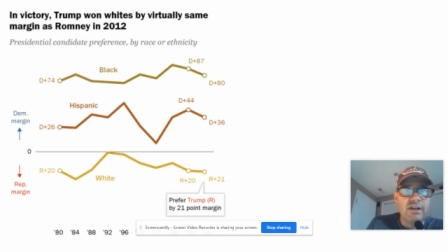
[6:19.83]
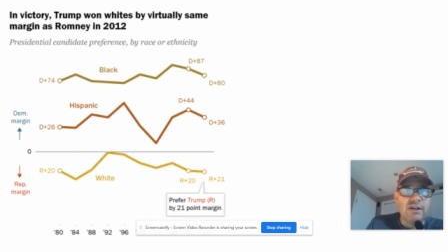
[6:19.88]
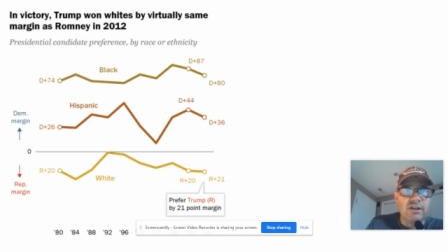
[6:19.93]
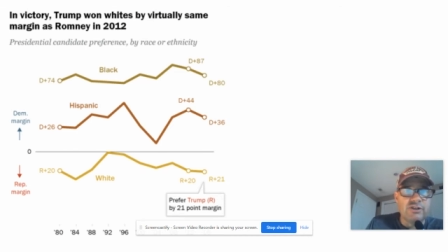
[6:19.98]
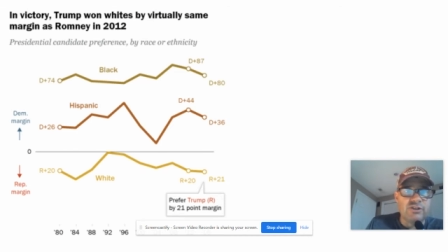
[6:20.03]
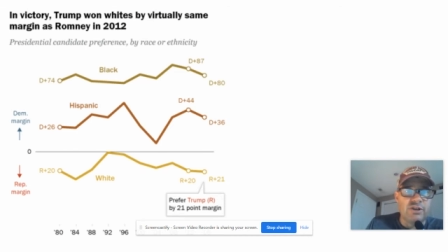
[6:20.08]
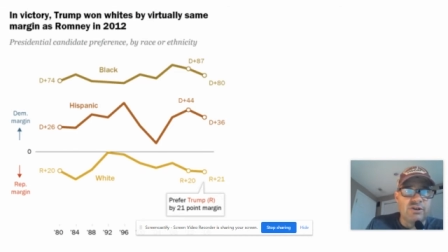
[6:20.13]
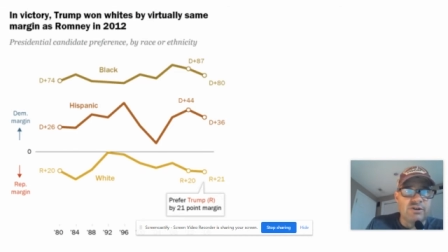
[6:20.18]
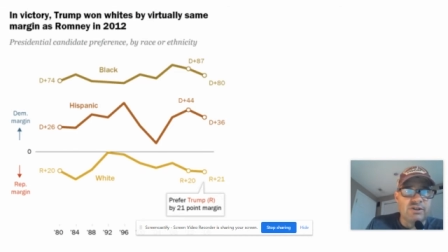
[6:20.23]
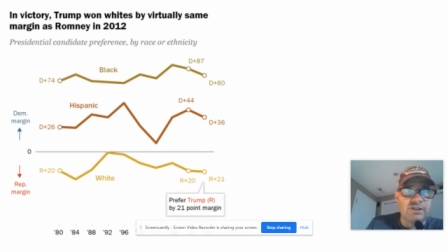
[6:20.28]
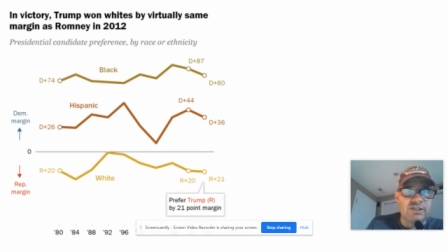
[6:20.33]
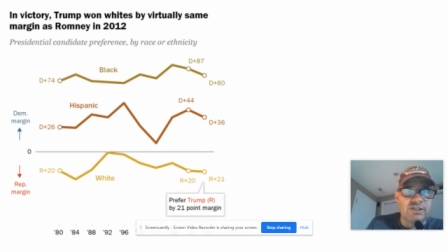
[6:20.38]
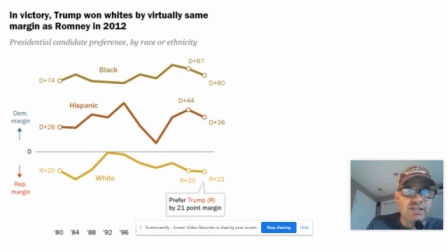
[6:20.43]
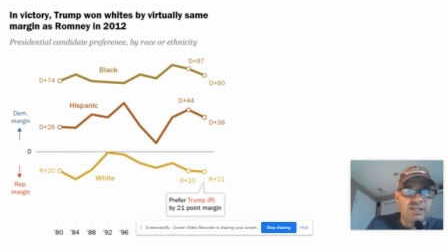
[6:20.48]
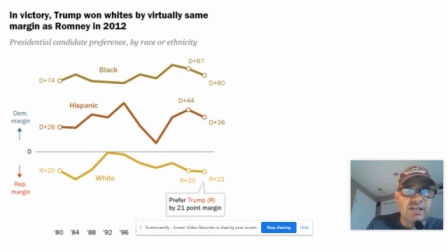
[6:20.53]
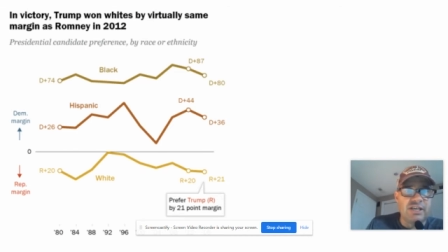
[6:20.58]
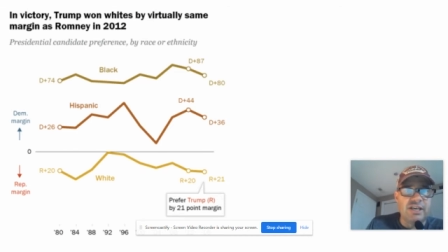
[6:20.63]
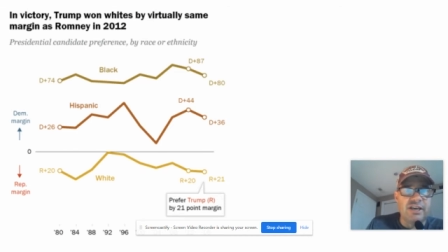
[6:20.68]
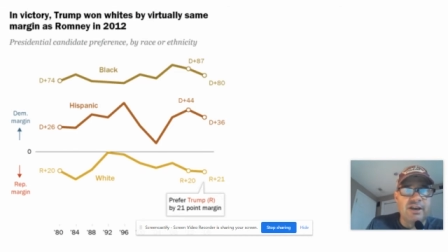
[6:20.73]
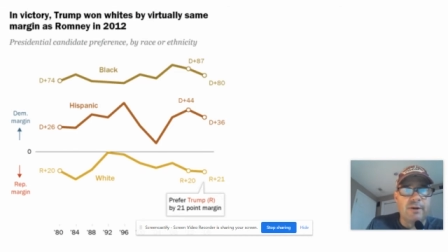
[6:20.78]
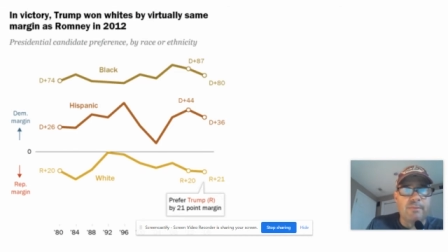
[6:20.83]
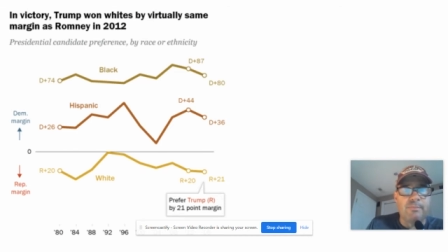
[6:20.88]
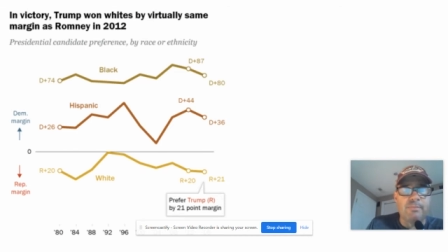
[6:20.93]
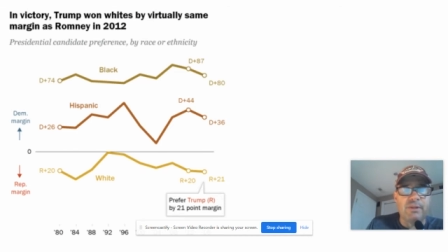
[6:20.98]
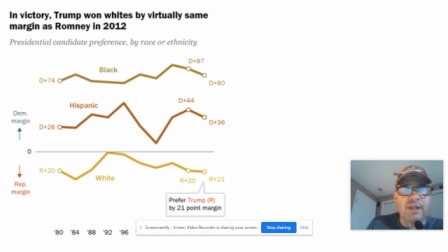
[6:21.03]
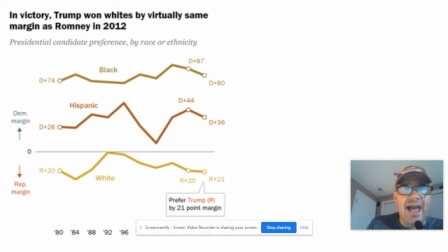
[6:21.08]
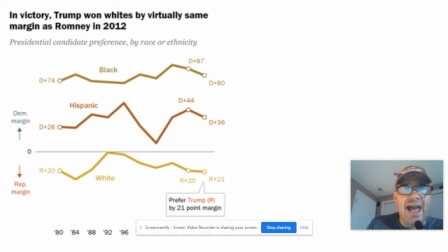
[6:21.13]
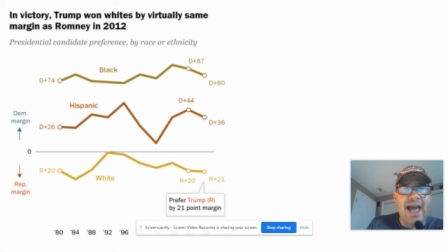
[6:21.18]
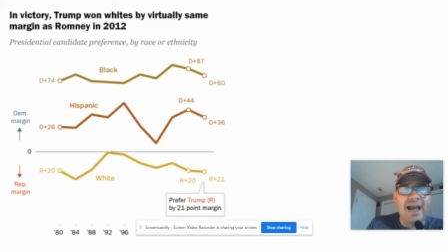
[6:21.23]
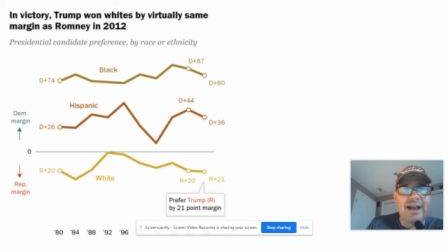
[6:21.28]
So you can see here,
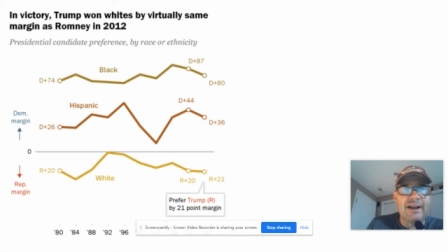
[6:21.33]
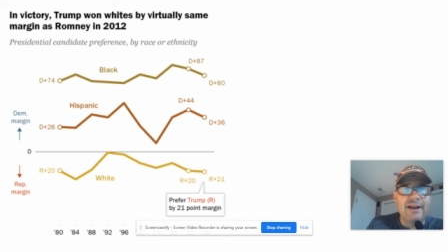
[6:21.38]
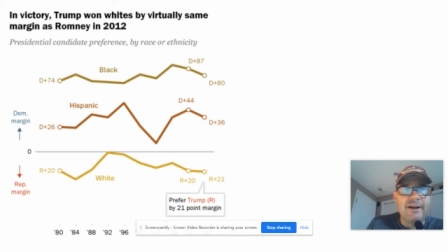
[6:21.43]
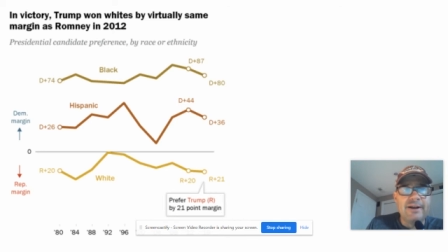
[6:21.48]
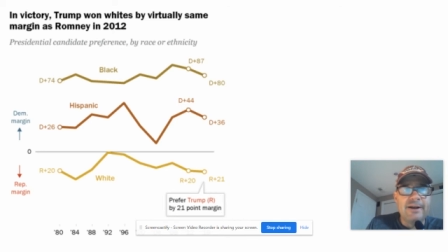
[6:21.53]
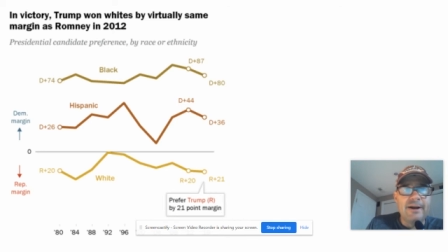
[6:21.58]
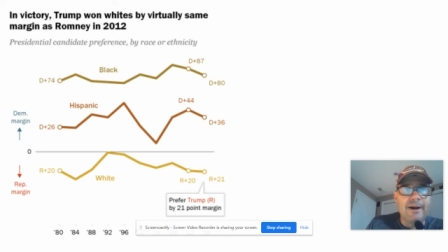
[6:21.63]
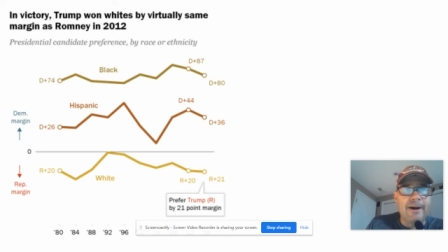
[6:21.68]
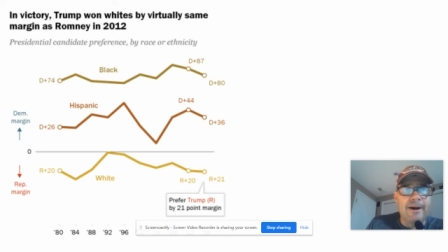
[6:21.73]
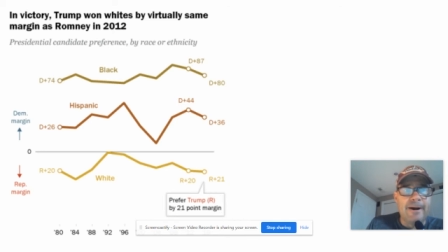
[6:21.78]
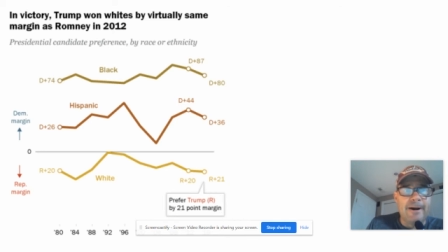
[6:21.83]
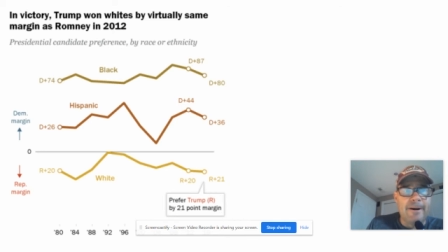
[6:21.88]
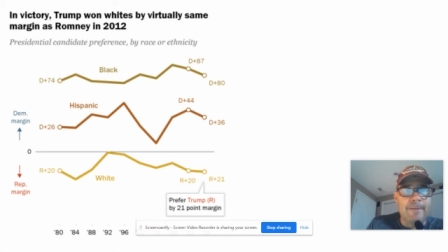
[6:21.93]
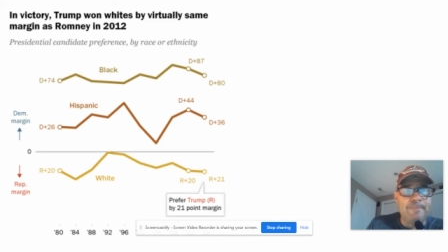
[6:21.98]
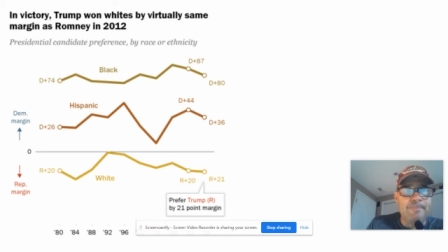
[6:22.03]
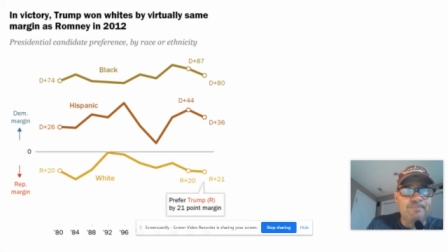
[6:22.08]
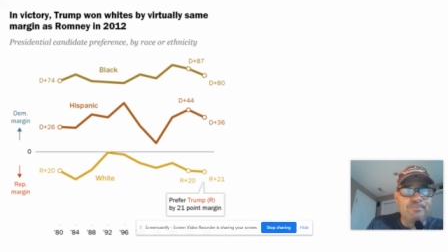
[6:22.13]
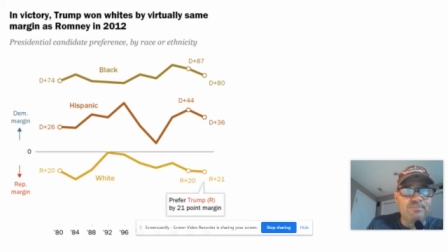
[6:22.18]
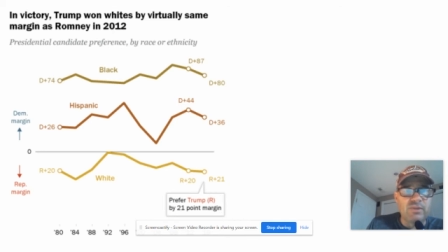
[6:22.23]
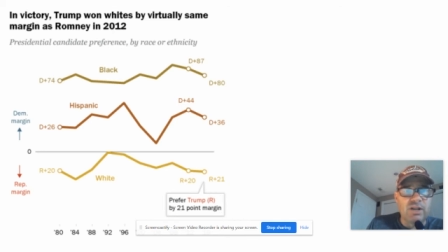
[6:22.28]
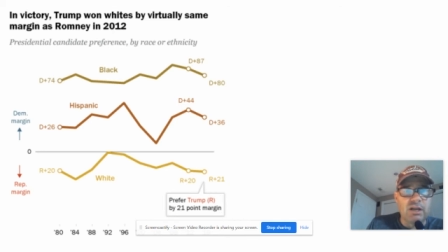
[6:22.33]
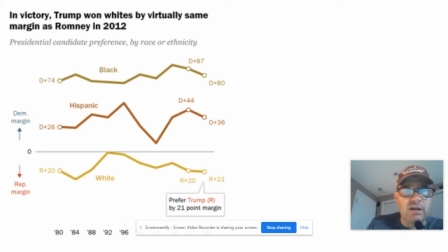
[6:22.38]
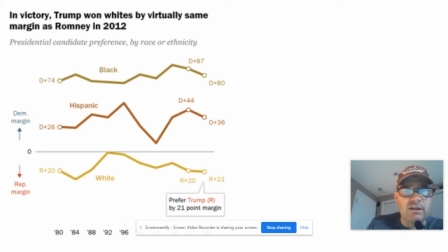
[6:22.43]
black um,